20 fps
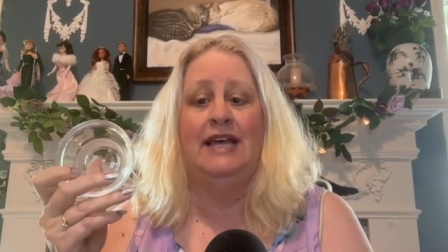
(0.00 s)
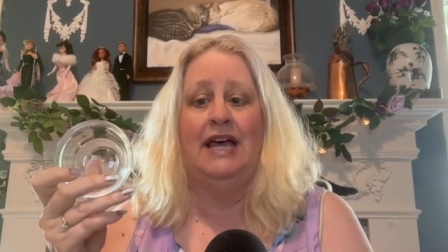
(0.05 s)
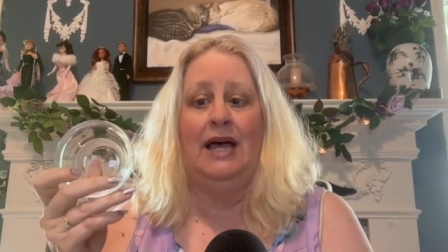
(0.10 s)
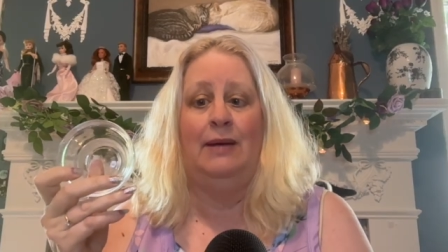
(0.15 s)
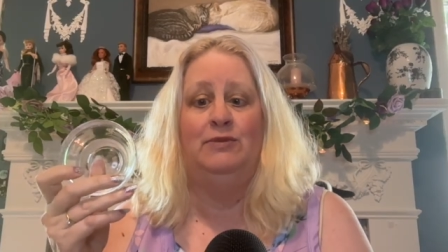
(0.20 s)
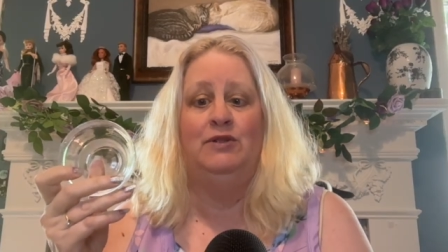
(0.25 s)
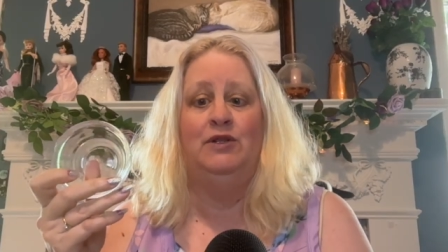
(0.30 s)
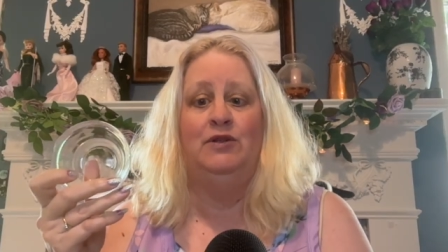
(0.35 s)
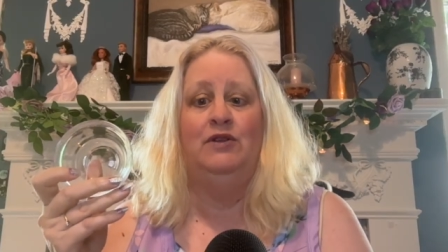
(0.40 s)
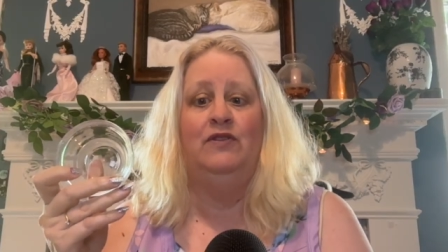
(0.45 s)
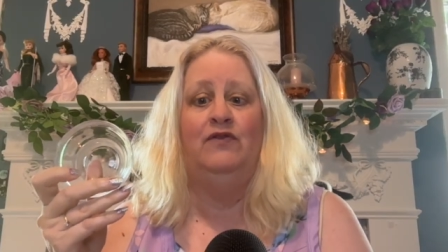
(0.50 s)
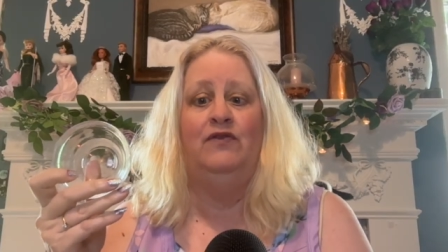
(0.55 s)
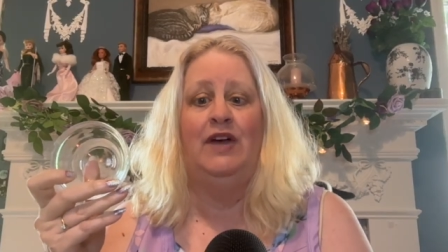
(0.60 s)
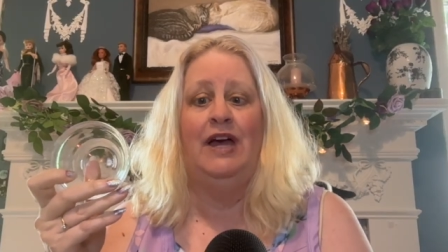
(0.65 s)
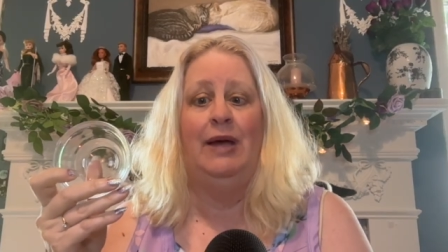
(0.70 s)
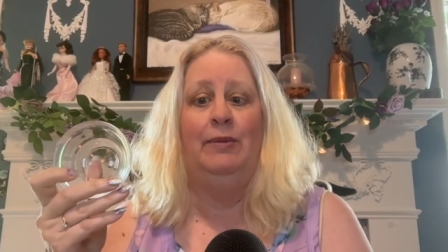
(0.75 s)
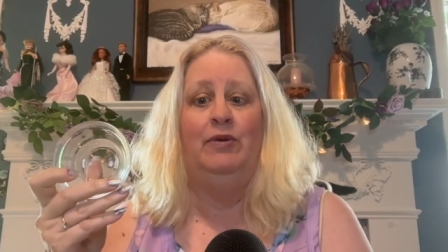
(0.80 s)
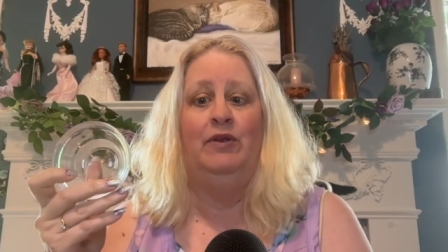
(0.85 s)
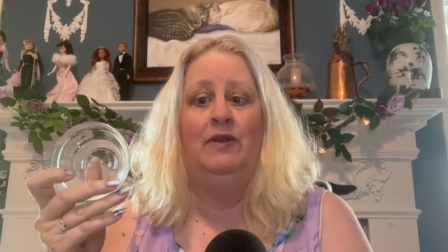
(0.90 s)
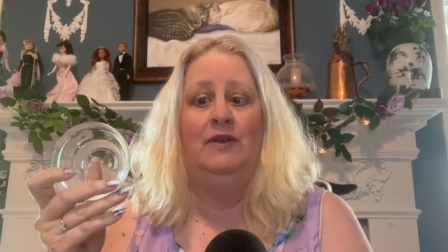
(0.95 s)
absolutely
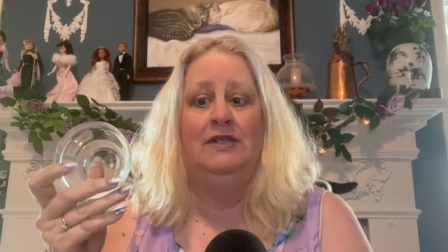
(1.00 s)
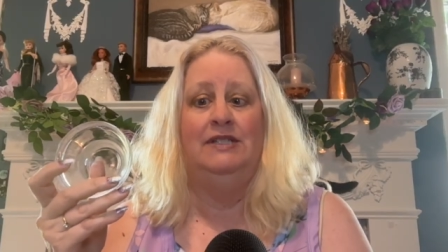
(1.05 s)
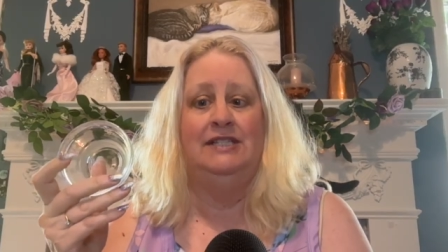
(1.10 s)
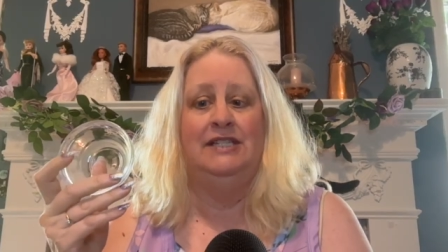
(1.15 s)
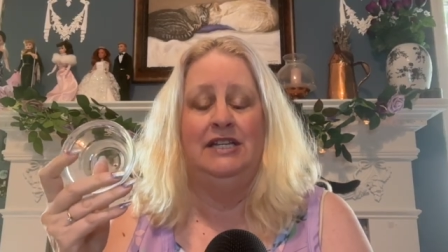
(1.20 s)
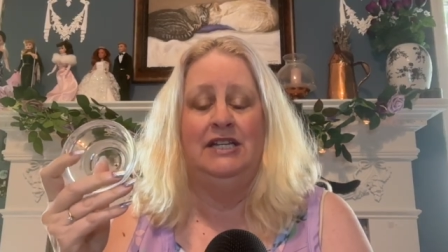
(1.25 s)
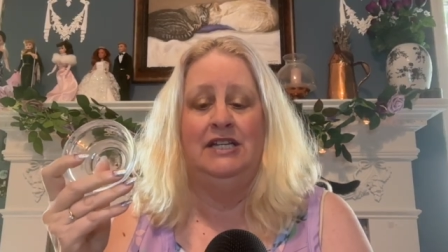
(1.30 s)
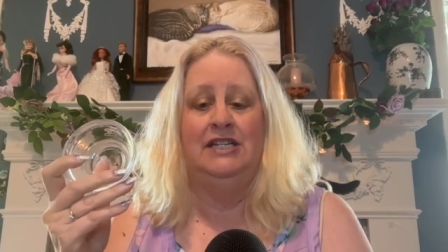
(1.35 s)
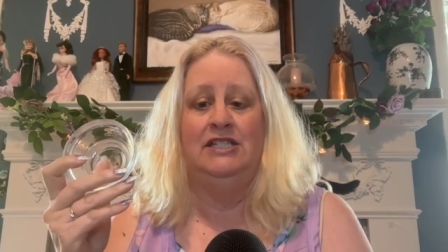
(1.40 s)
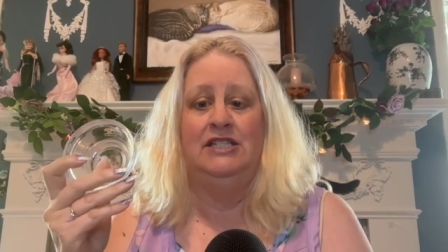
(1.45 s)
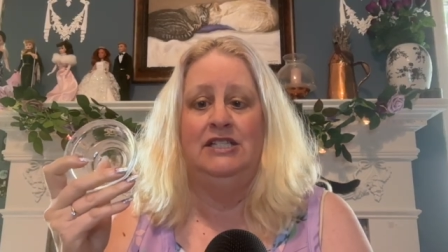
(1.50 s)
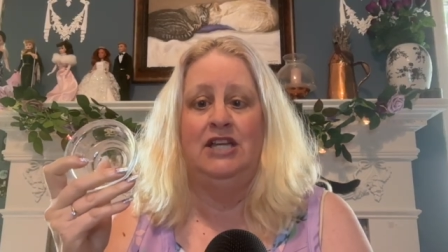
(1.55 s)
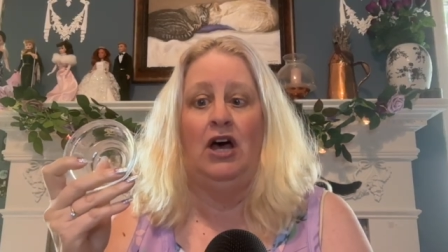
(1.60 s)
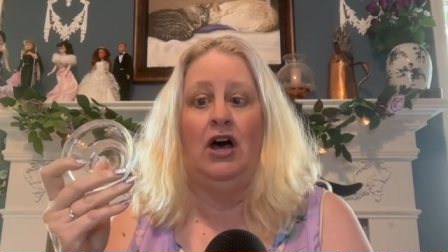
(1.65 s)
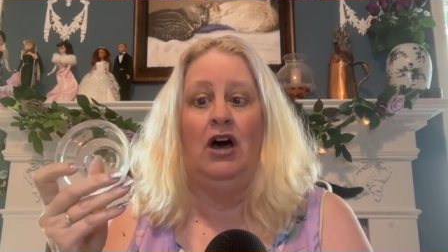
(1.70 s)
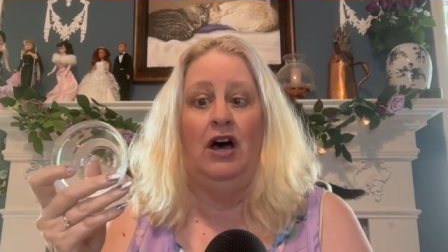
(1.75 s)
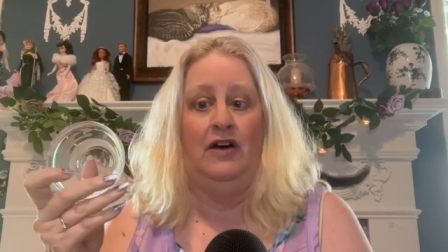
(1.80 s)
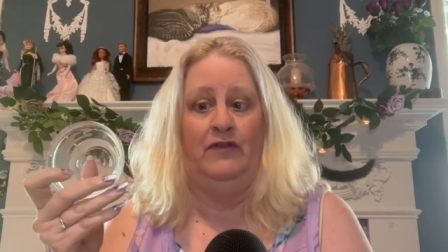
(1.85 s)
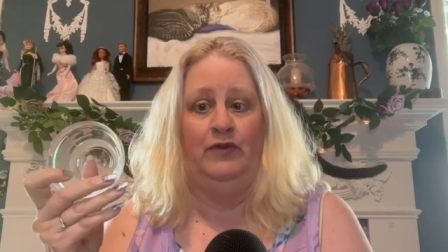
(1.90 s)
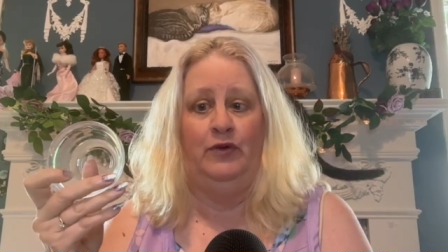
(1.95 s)
fabulous is
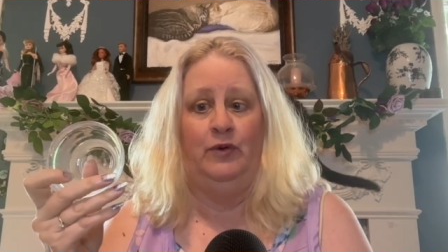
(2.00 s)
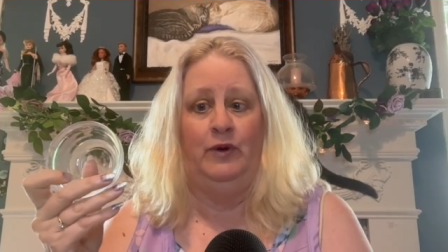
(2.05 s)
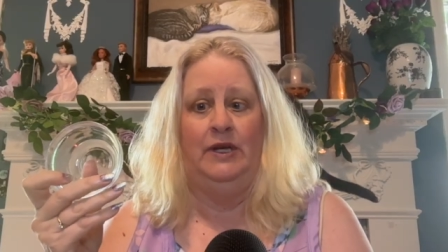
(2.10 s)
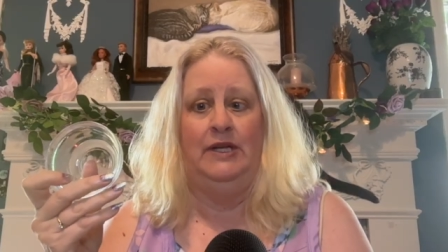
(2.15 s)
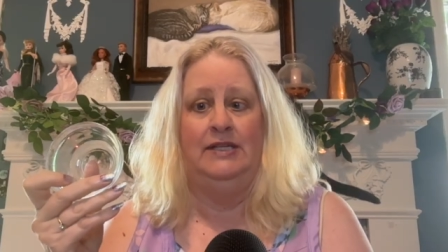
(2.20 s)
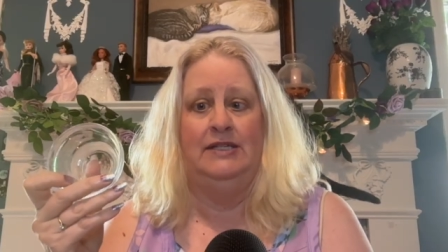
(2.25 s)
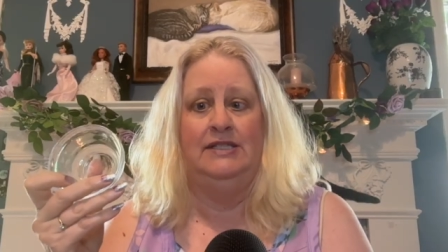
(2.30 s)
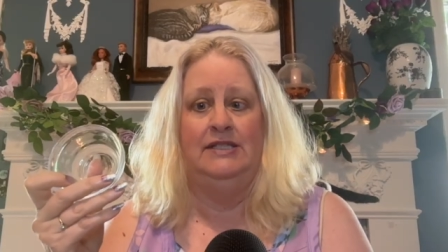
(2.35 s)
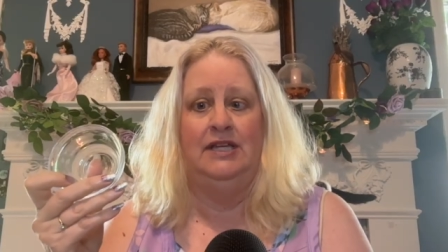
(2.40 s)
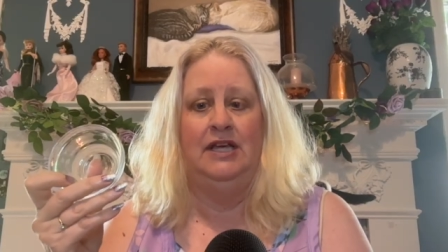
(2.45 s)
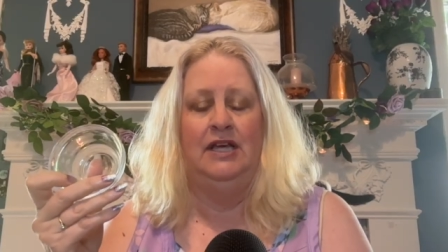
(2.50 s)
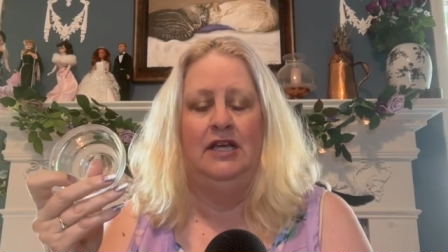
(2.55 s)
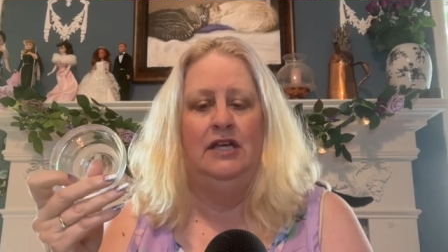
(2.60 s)
offerings.